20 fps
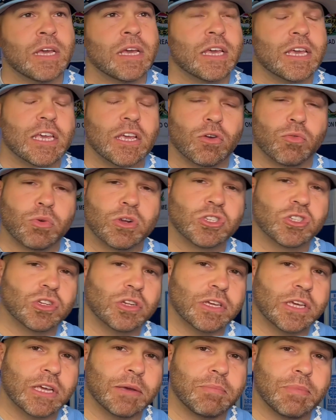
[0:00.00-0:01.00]
He
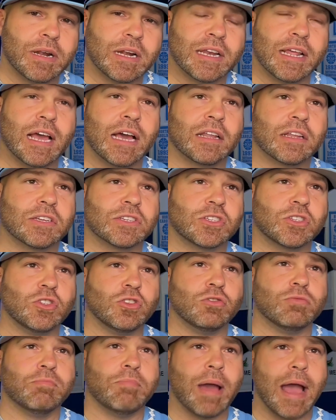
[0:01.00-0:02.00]
originally committed to
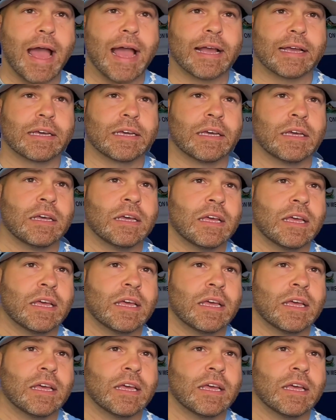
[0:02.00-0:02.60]
LSU back